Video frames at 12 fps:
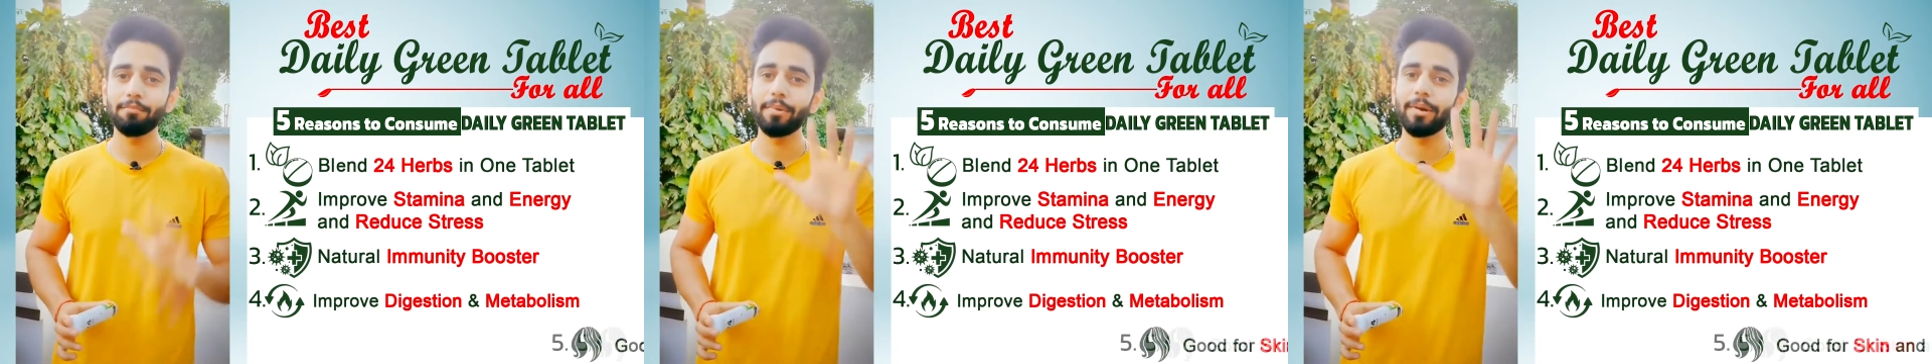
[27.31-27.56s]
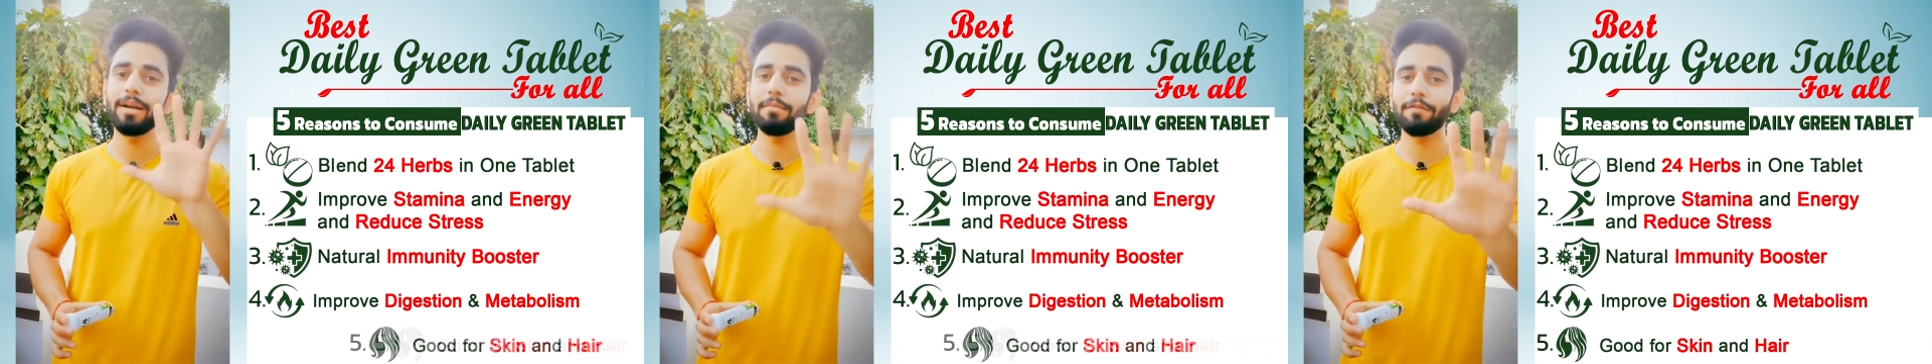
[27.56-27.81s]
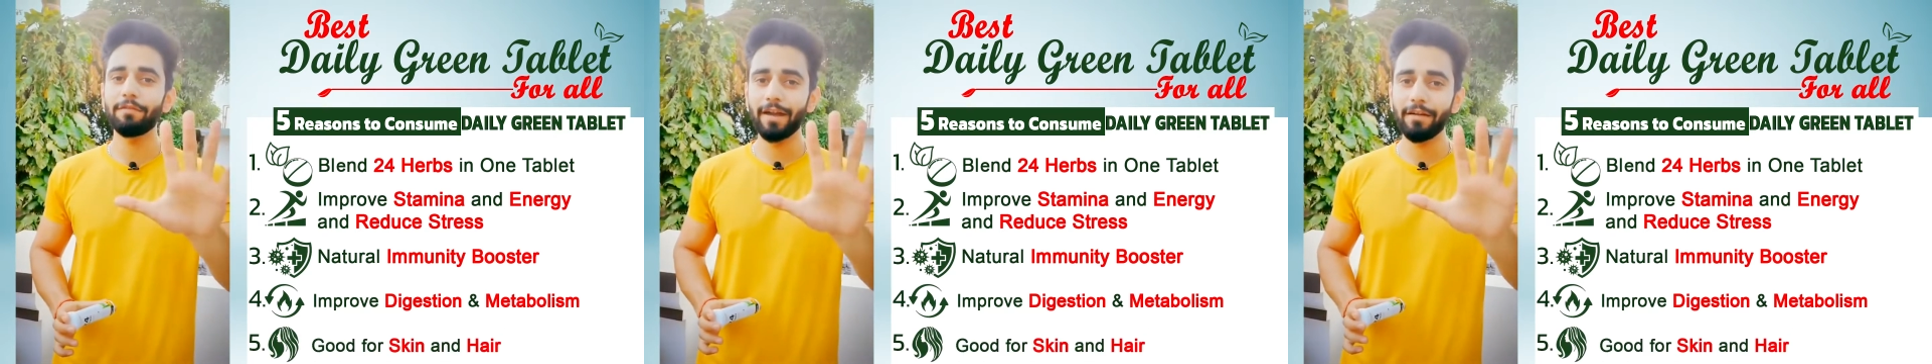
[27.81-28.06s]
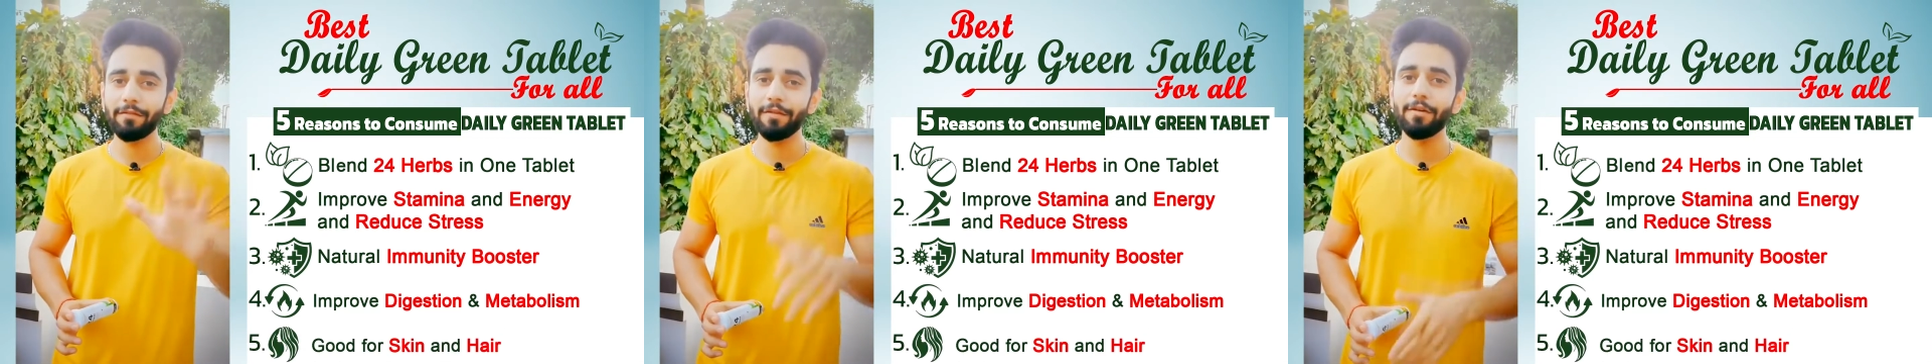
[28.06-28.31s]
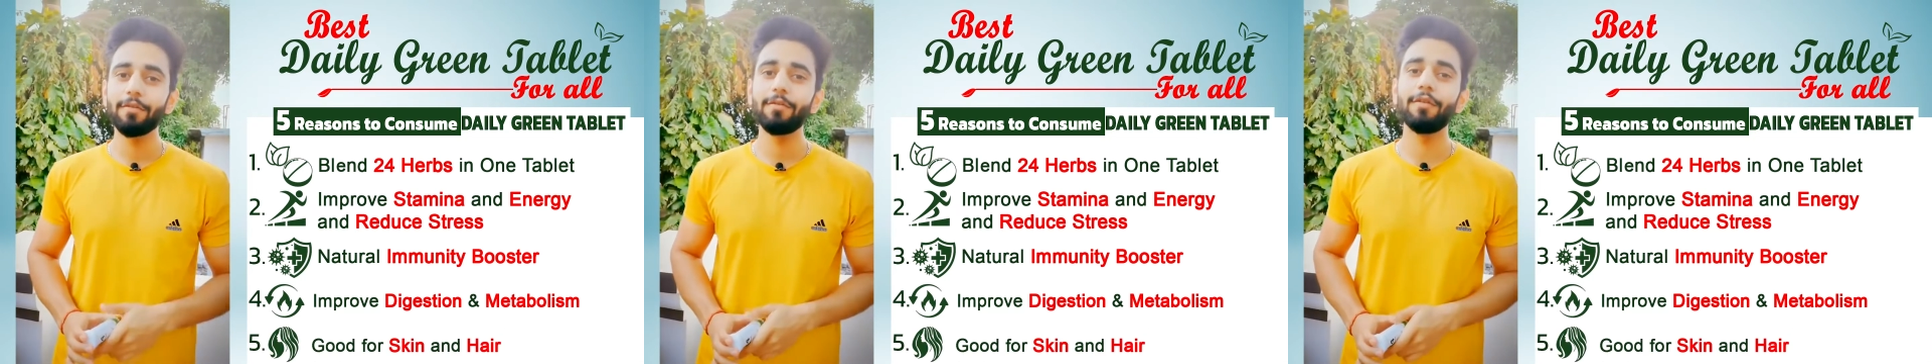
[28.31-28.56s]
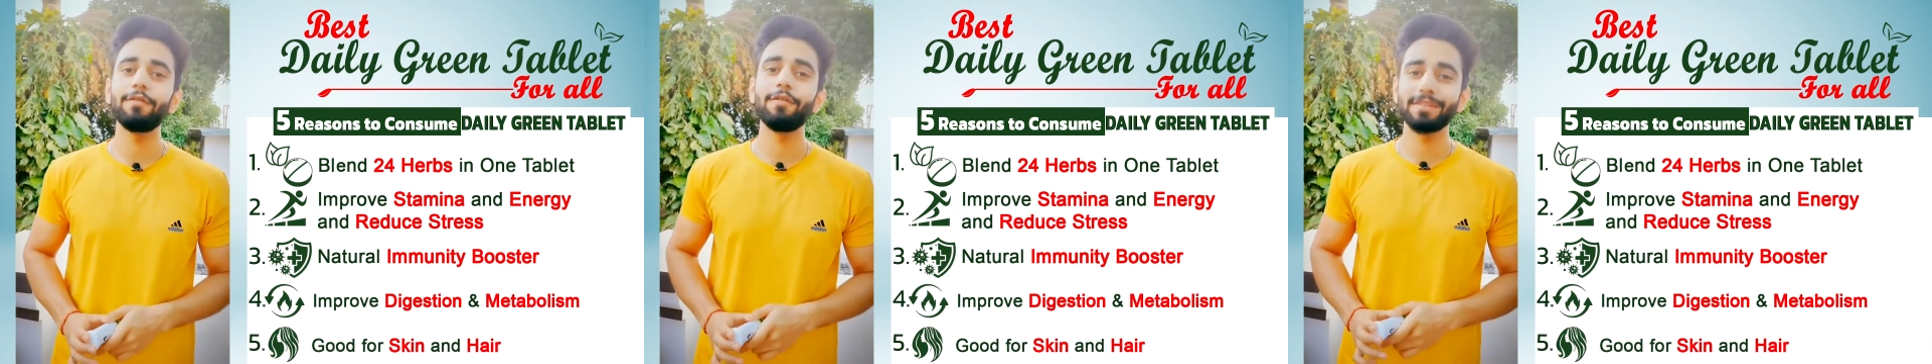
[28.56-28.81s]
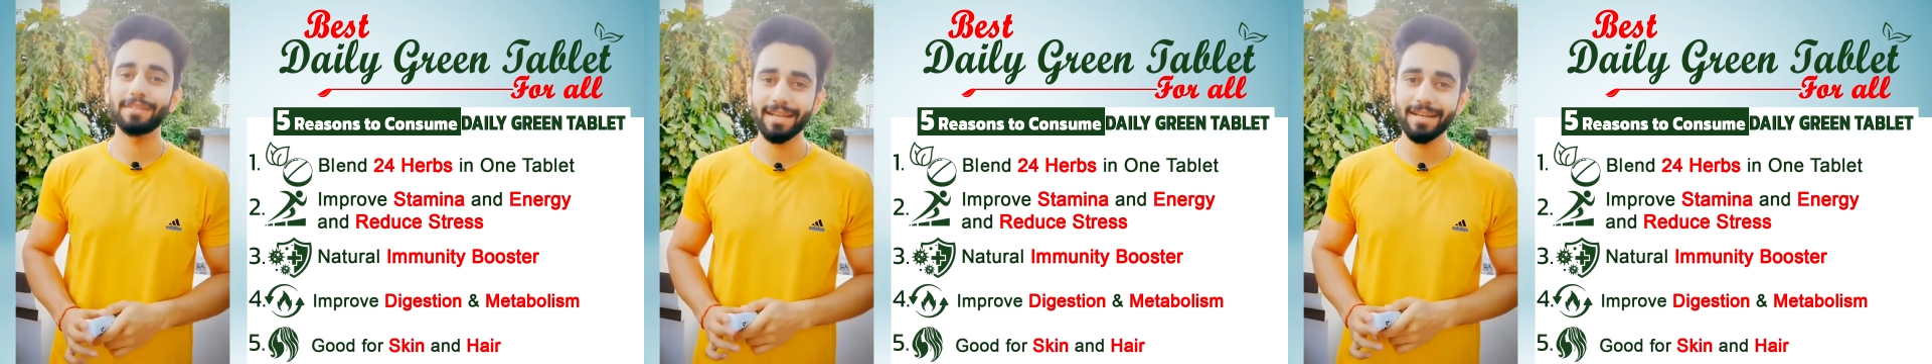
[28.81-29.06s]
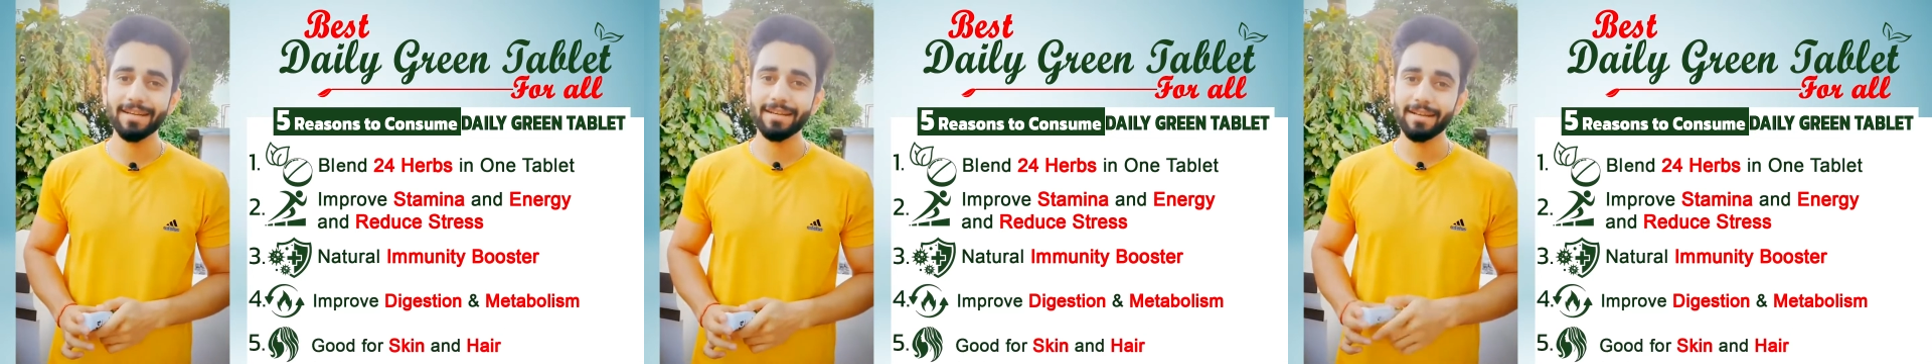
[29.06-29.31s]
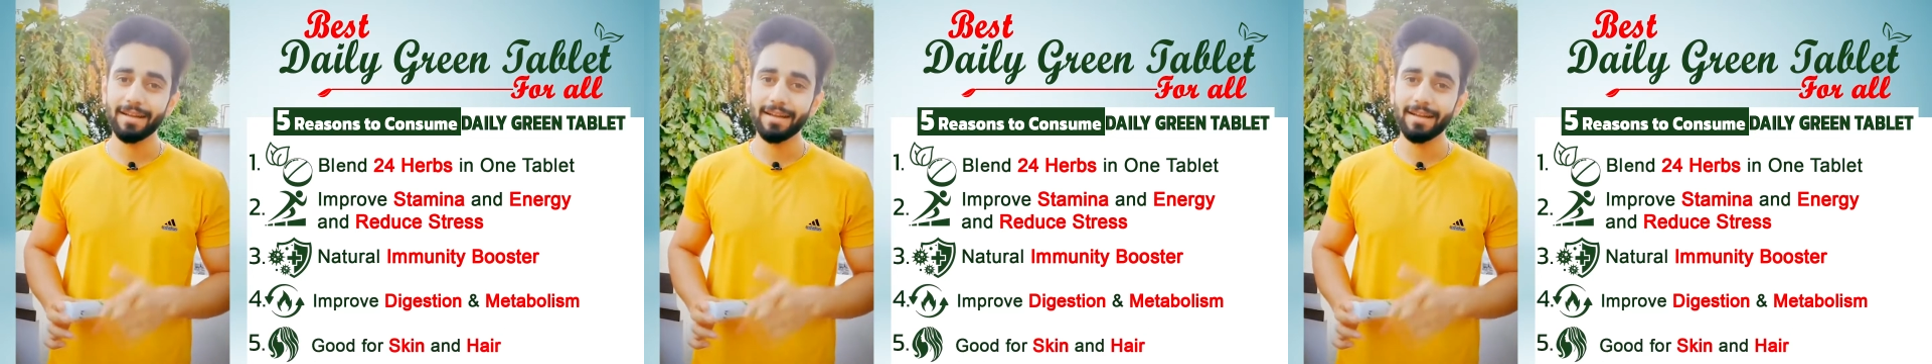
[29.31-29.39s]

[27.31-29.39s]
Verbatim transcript: Point number 5 Good for skin